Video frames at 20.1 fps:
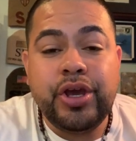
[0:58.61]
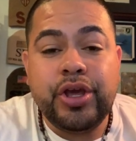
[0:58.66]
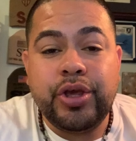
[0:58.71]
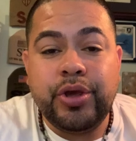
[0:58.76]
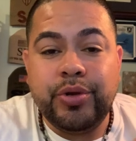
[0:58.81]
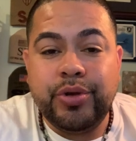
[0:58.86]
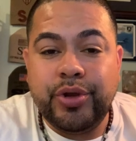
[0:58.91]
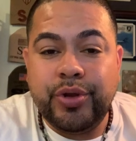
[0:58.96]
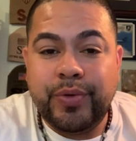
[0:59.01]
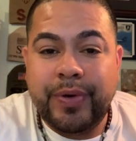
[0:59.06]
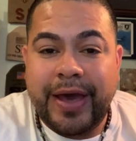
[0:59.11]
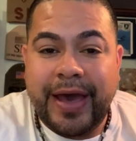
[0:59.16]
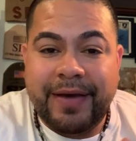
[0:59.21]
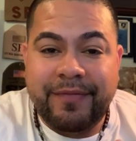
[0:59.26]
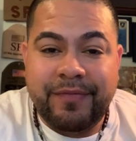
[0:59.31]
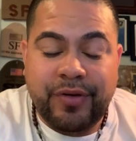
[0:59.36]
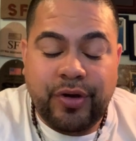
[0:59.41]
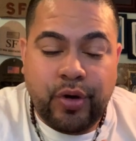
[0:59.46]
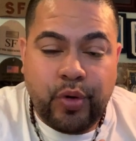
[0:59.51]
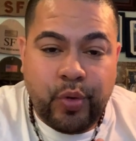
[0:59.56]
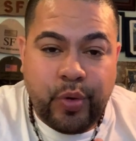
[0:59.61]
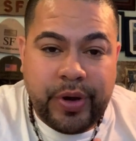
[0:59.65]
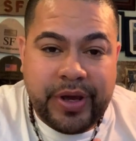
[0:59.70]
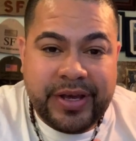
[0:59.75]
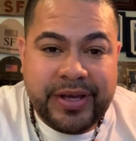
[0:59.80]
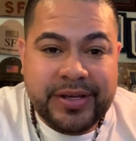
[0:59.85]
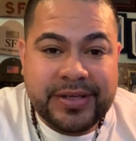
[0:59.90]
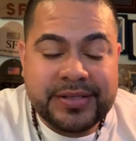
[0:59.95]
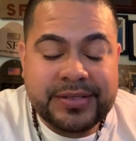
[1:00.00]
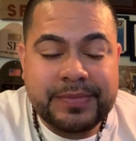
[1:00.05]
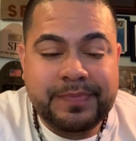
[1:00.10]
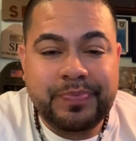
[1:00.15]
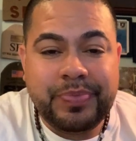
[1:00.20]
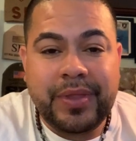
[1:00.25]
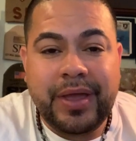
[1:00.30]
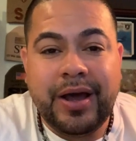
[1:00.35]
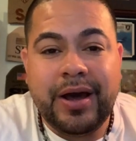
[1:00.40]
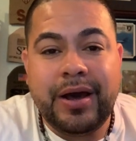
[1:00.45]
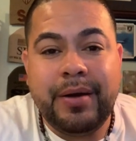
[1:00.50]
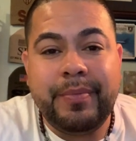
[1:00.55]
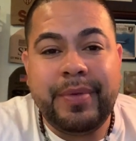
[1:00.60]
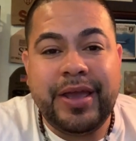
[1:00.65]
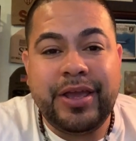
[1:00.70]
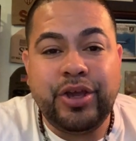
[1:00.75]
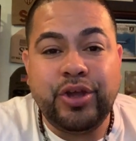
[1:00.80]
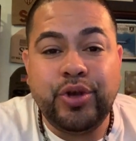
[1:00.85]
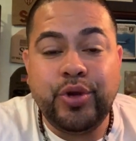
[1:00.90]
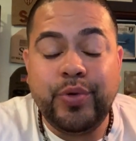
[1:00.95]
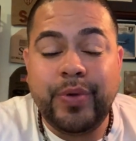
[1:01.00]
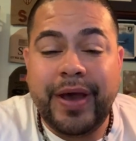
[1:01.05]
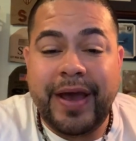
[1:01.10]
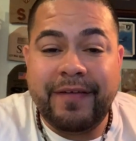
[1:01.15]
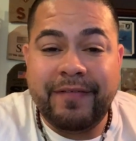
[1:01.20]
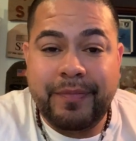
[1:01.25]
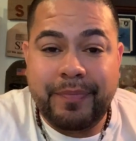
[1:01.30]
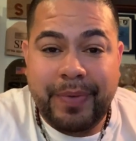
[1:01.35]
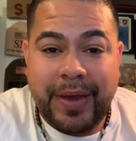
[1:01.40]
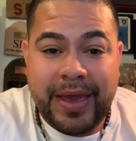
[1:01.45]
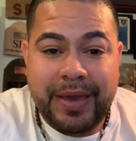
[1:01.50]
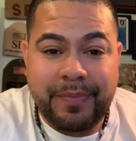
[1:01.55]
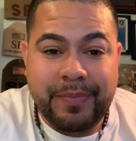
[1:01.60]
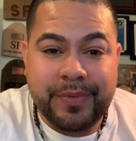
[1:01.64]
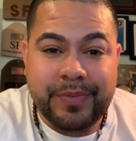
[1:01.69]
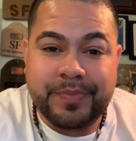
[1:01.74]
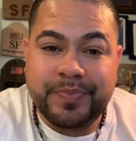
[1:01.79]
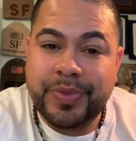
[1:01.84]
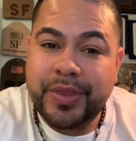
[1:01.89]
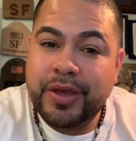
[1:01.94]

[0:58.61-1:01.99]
You do have a quiz. And you do have a paper.